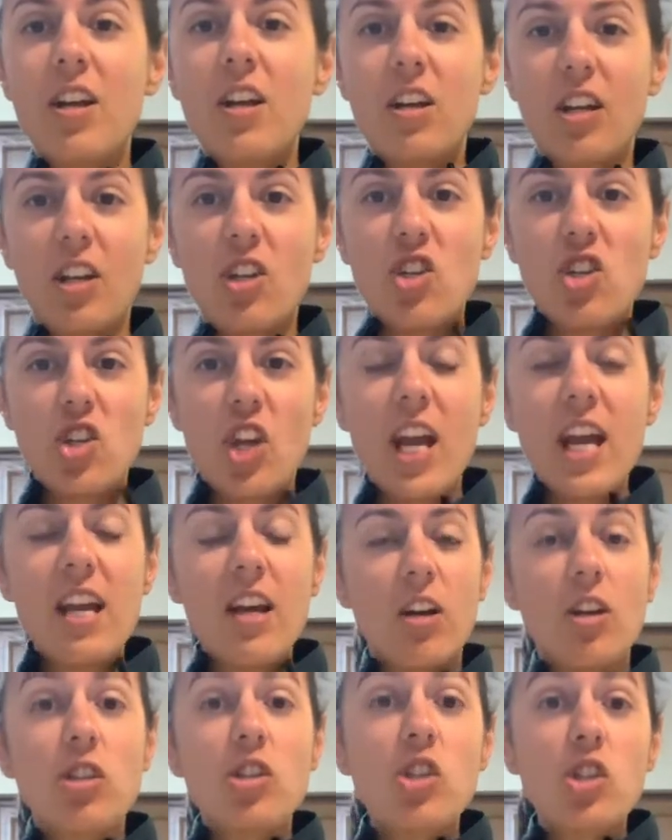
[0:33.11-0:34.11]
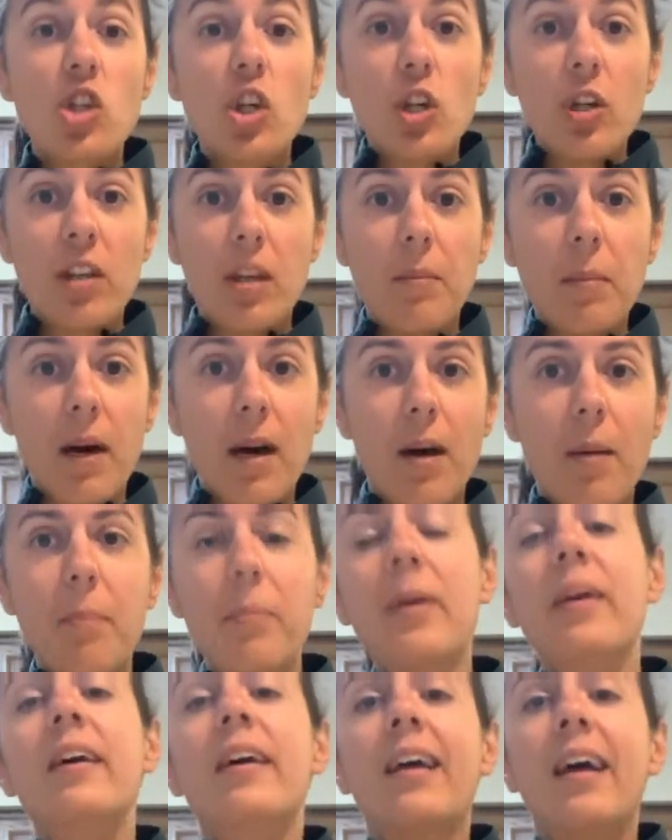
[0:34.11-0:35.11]
you're going to shake or stir them
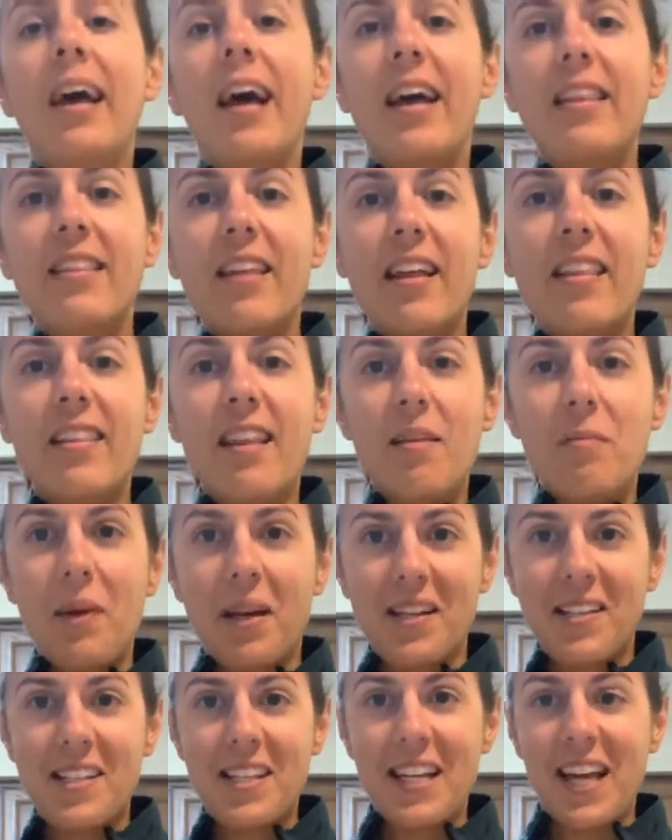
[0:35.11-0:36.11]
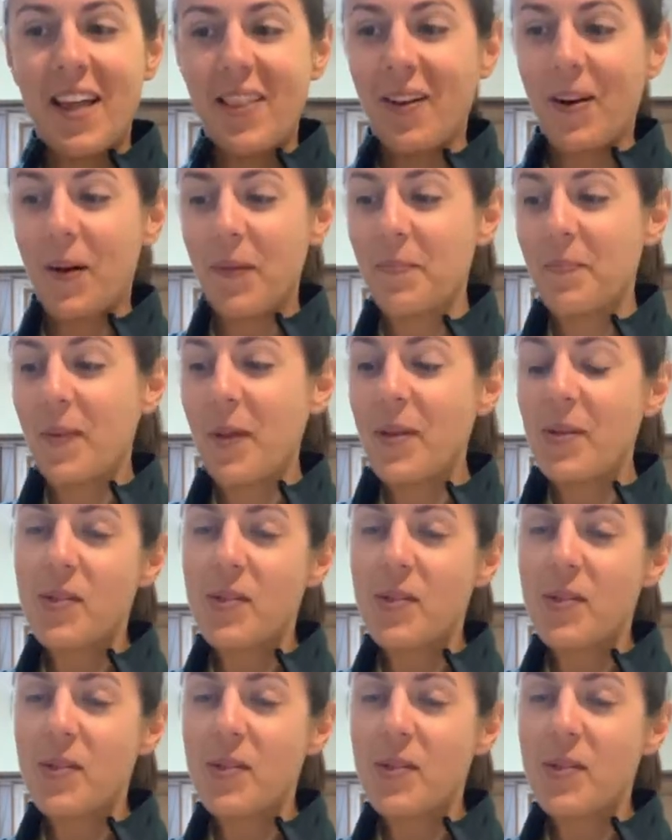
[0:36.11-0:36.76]
up and then they mix together.